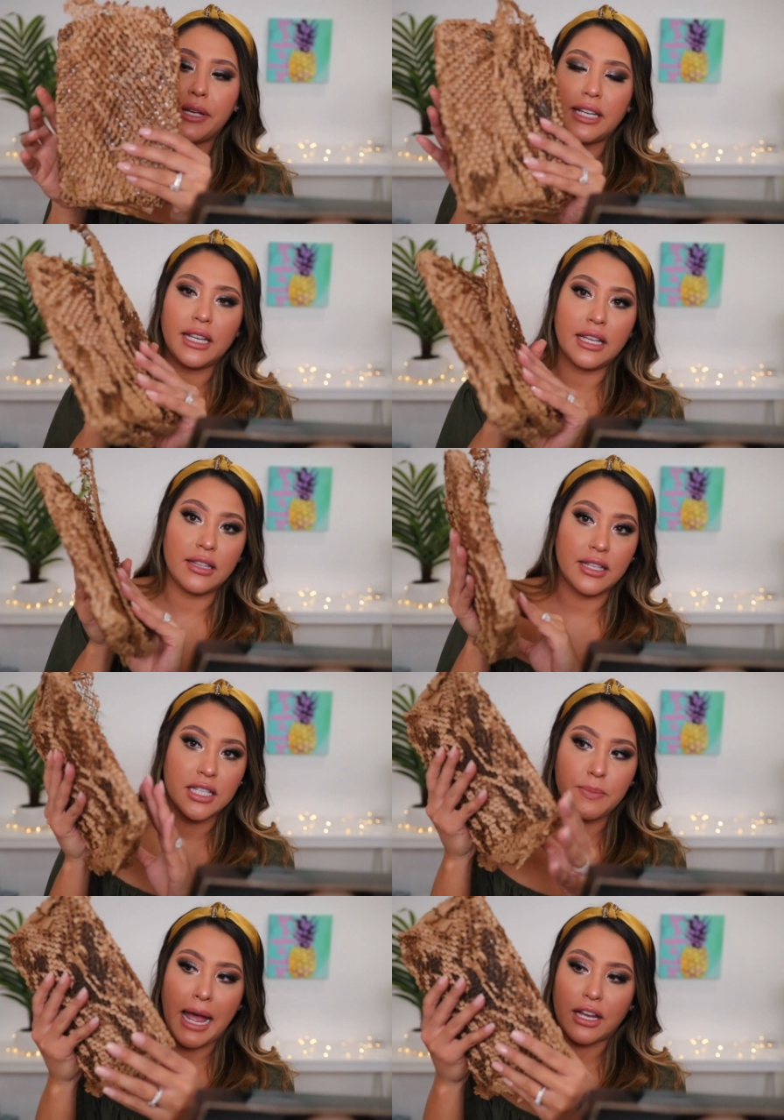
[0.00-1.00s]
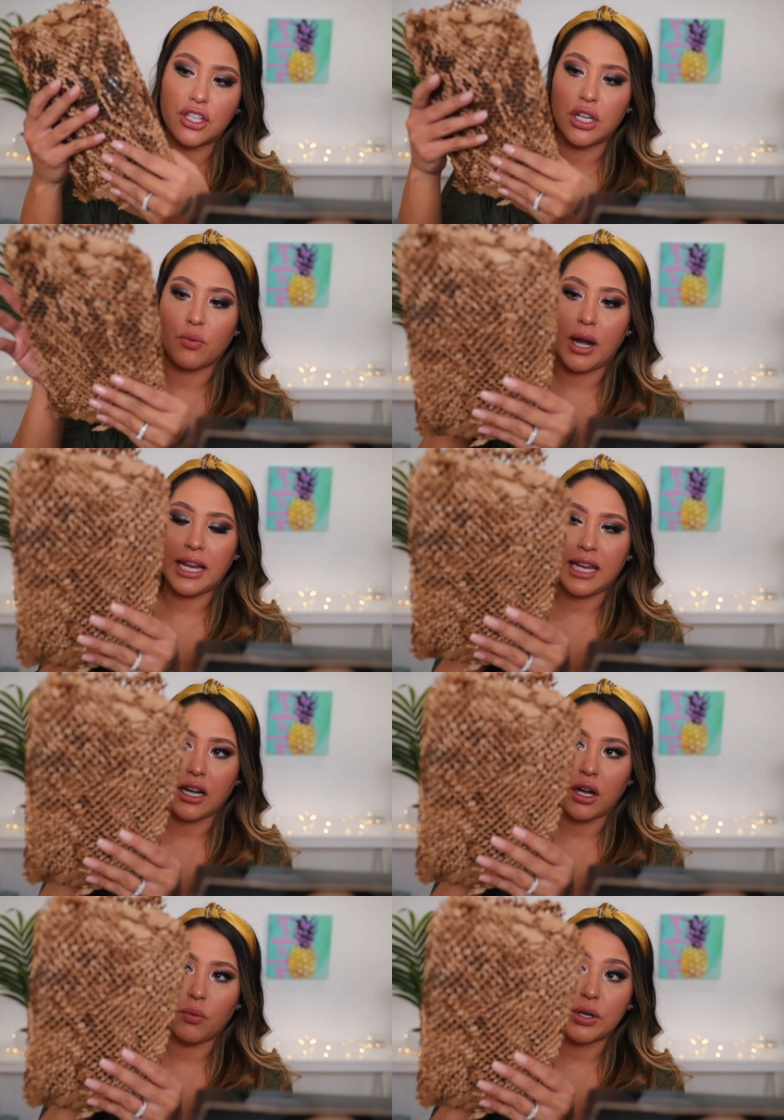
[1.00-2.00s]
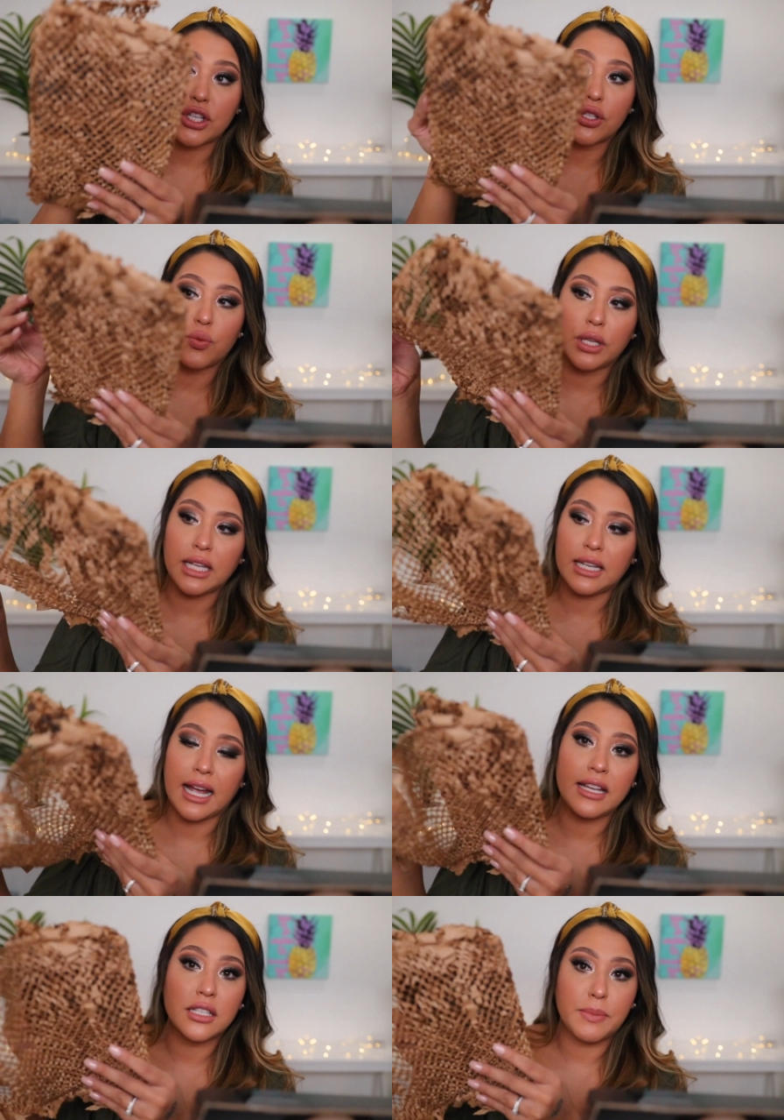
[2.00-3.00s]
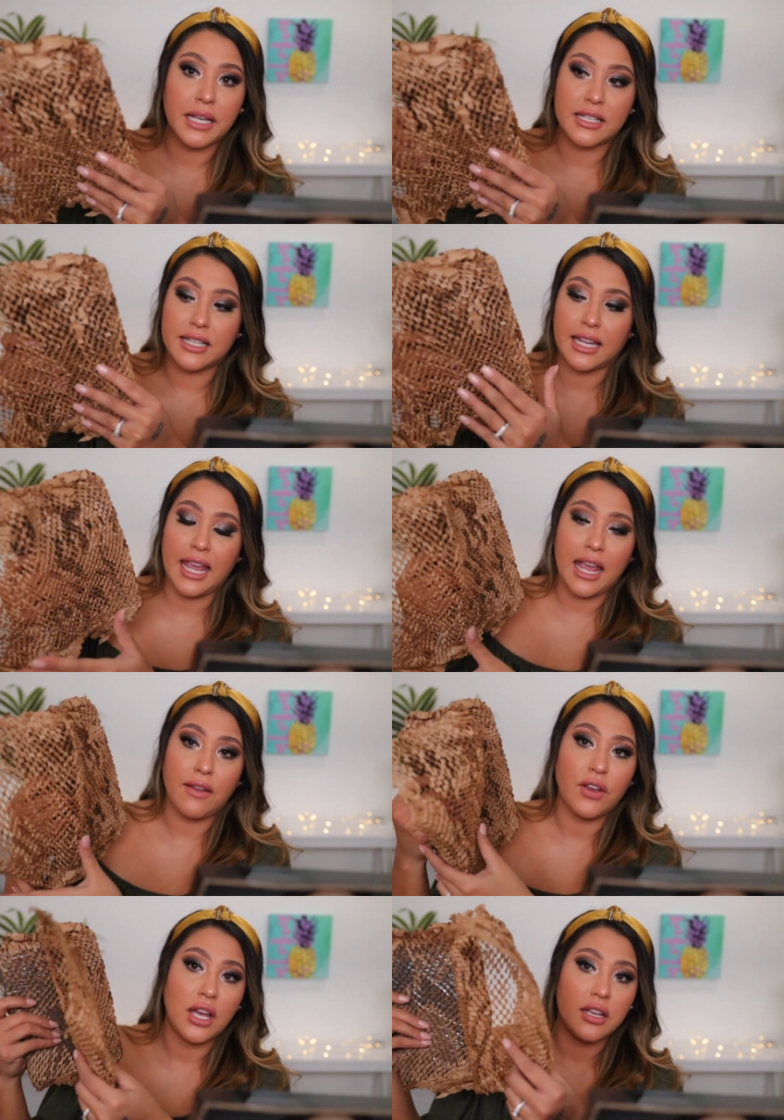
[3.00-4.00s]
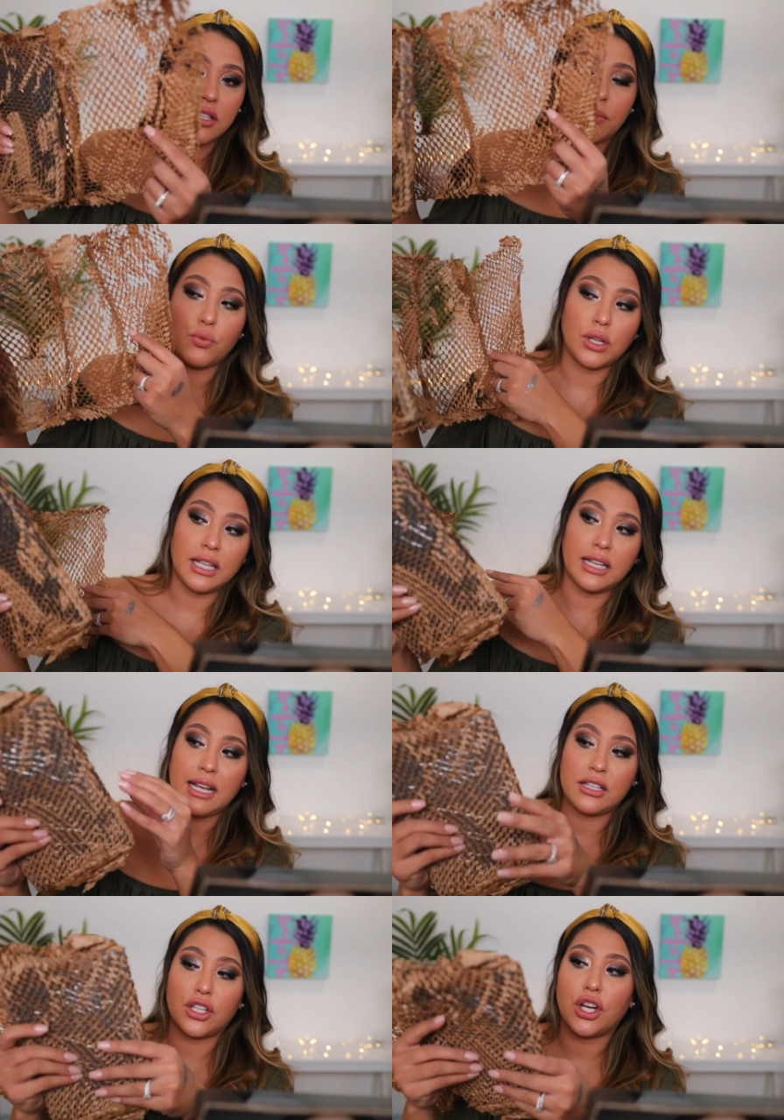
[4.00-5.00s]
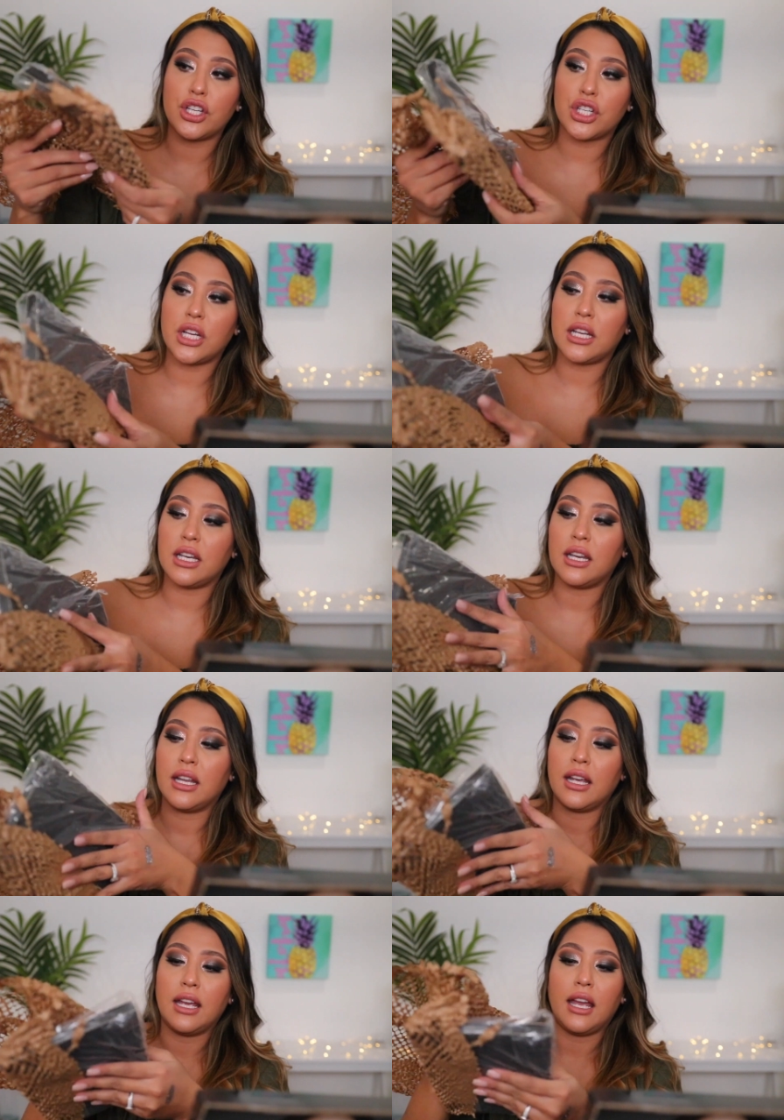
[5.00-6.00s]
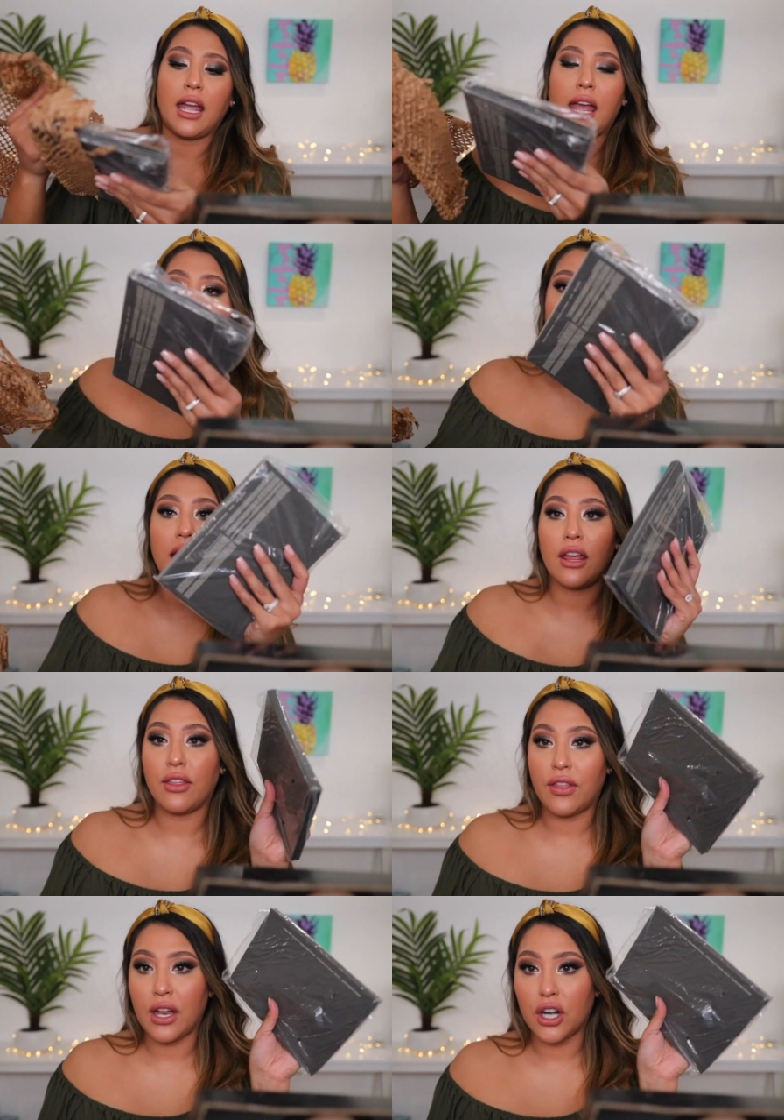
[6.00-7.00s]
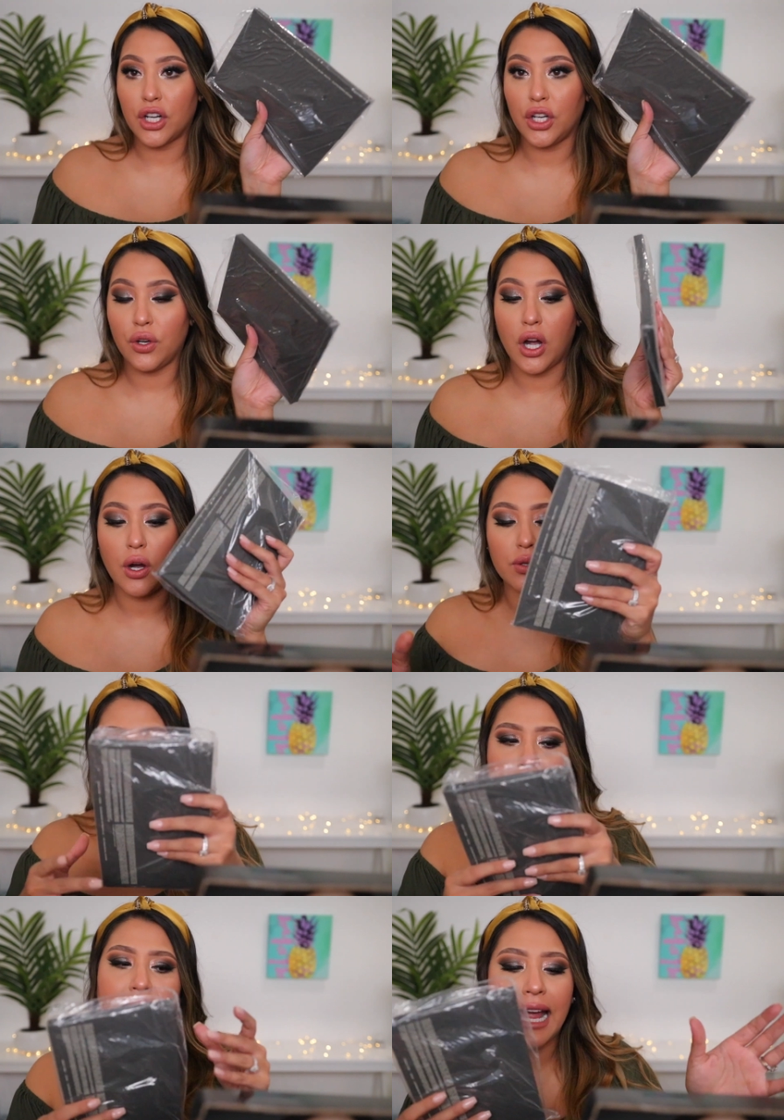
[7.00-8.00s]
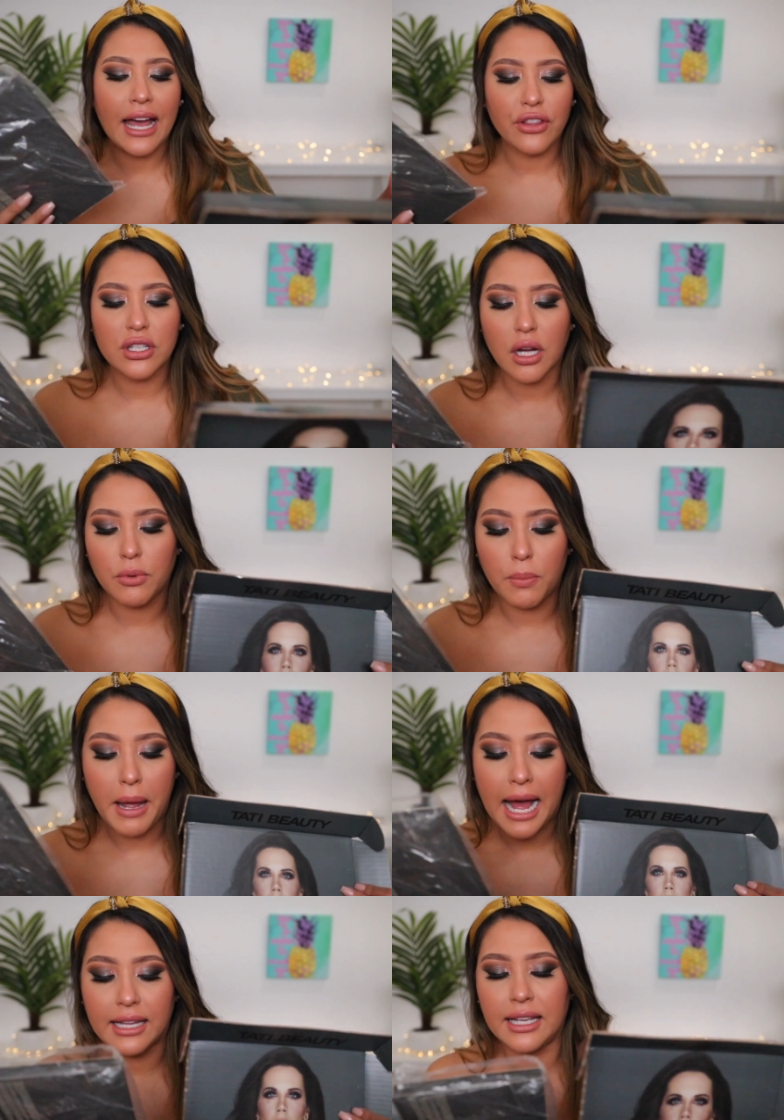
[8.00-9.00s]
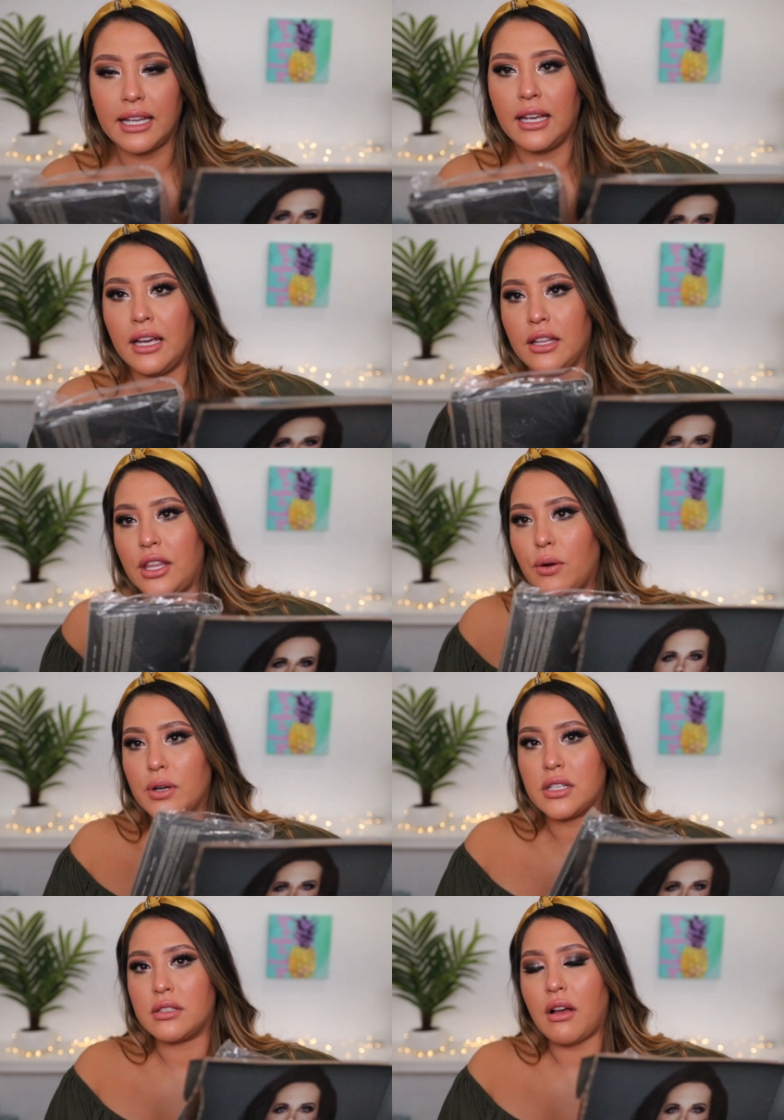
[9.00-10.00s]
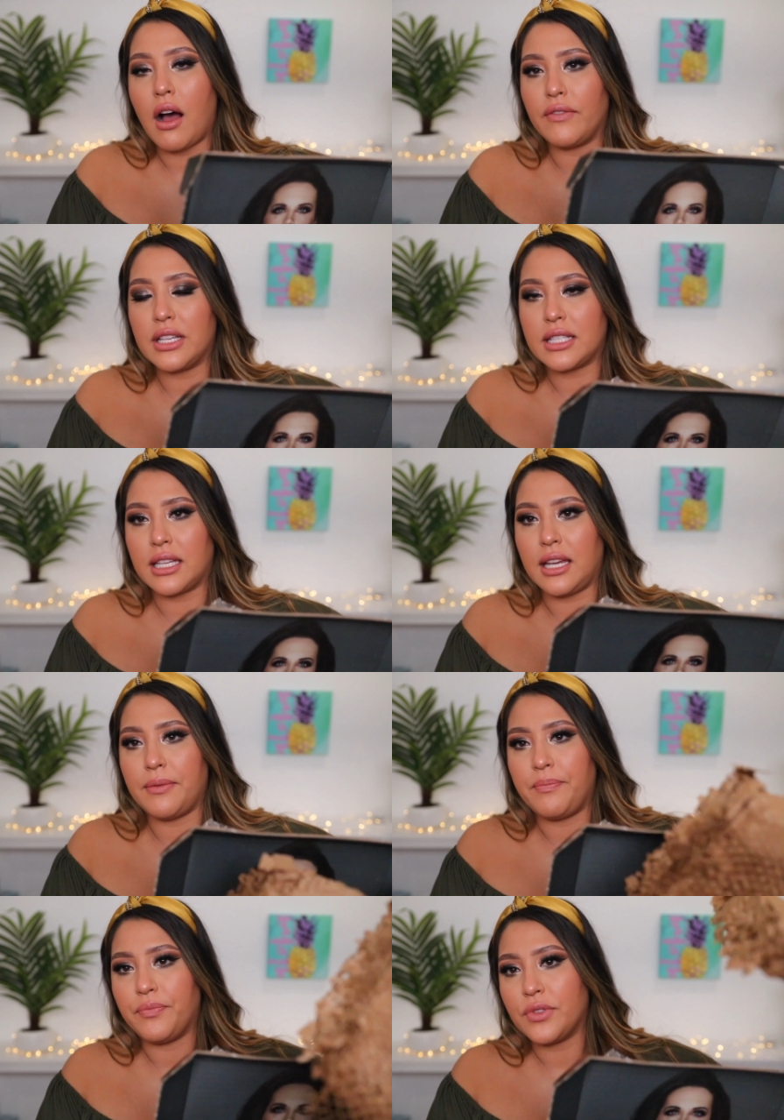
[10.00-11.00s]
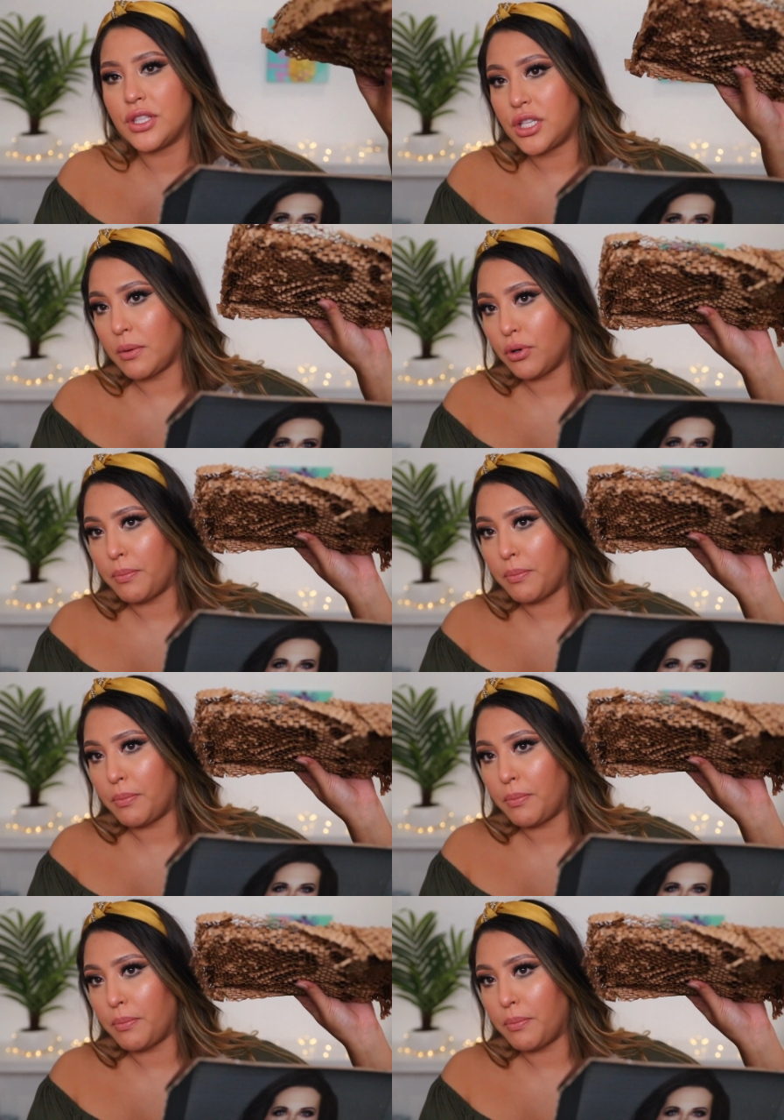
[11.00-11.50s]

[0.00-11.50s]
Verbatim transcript: it in this packaging right here, which is really nice because it gave some really nice cushion. And there you go. Since I had the double palette, there was obviously double